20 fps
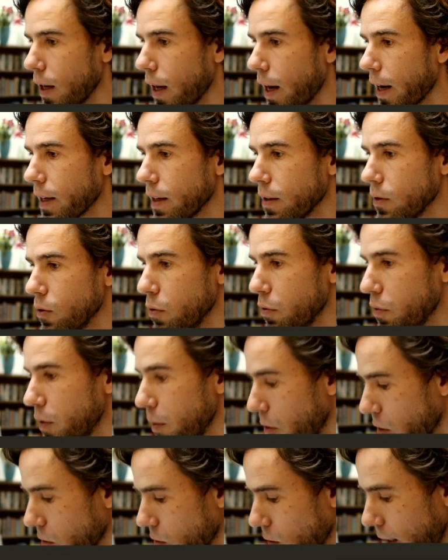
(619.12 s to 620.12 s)
I can do
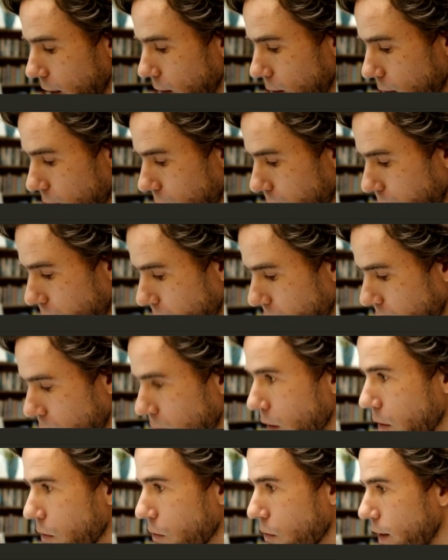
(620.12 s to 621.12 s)
Fibo.length,
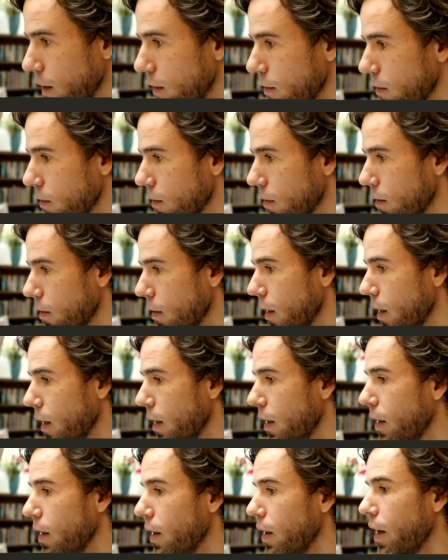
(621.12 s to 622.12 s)
run it,
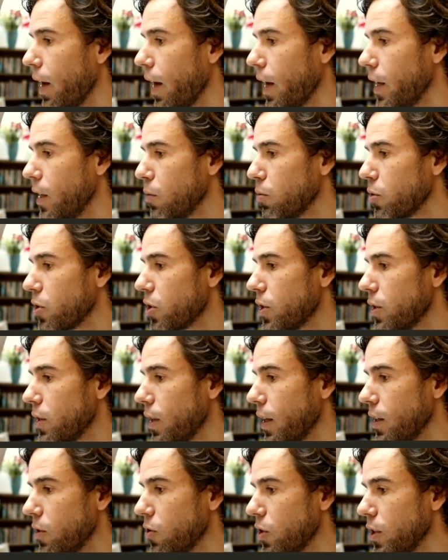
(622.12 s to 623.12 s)
and
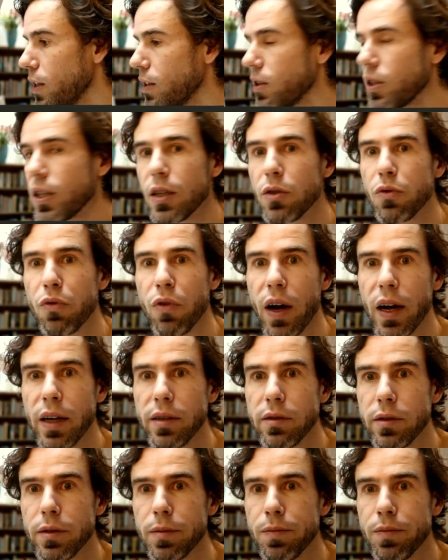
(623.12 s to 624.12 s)
you see it says
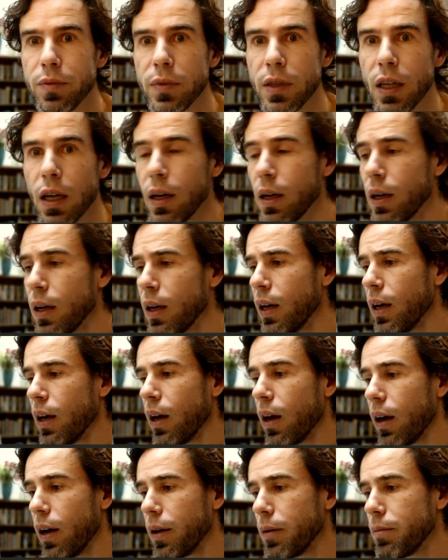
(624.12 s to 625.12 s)
5.
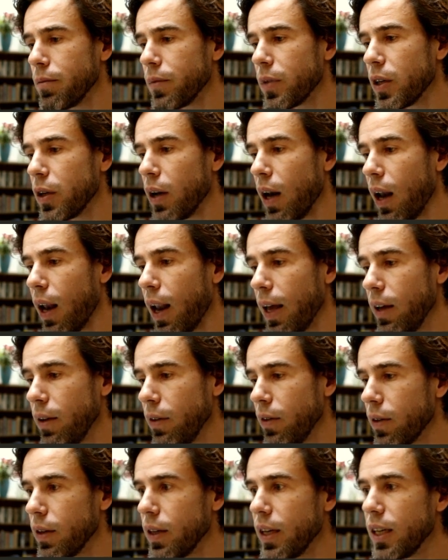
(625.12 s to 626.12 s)

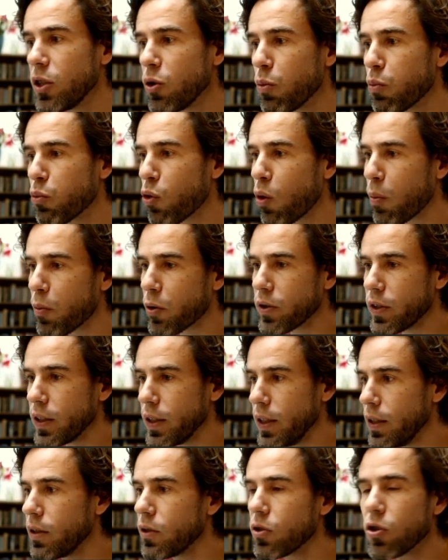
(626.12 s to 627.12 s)
Length is a
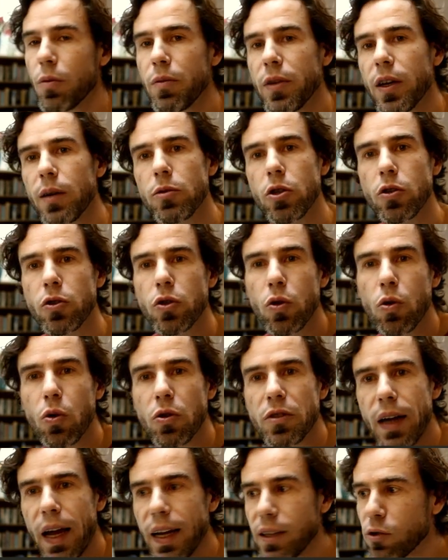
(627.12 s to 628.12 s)
property, sometimes also
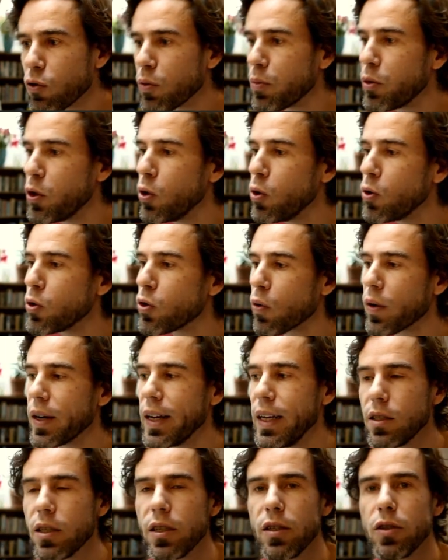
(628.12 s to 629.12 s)
called an attribute or an
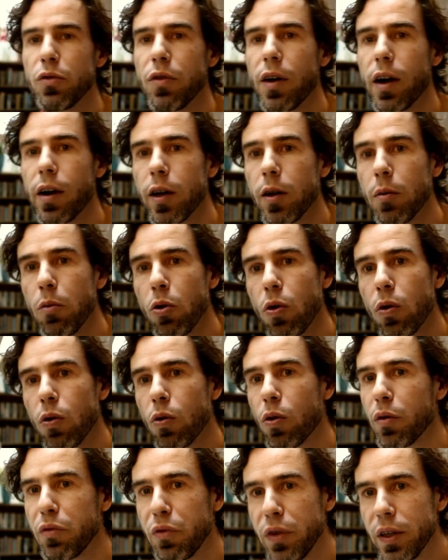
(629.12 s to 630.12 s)
instance variable
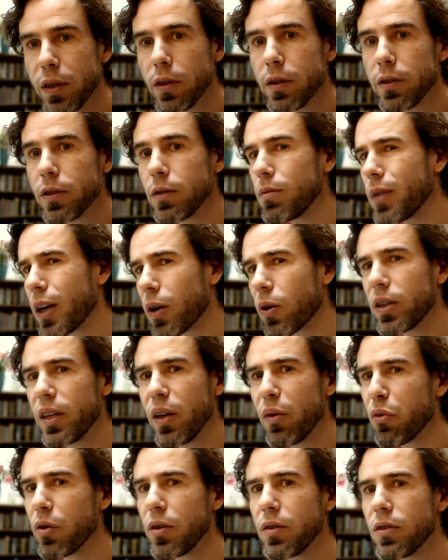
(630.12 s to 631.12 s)
or a field. There are
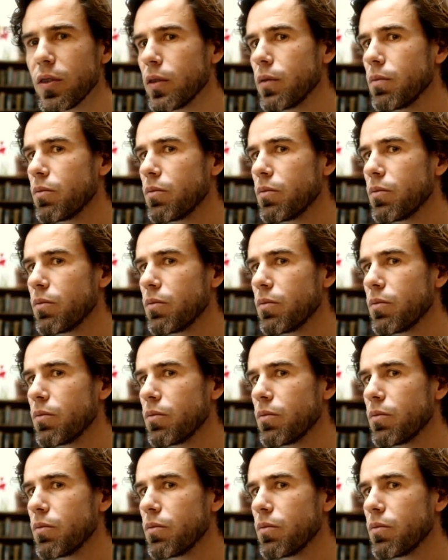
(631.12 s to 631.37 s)
different